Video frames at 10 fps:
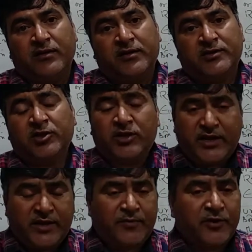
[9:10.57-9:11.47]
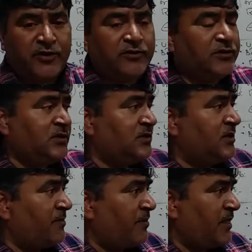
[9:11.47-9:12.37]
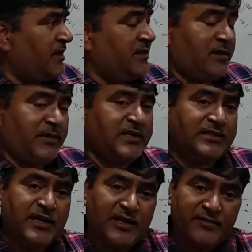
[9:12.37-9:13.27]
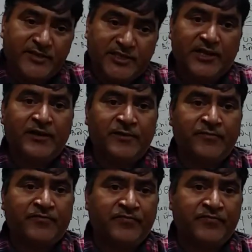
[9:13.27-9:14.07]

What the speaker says: So they reproduce either by cell division,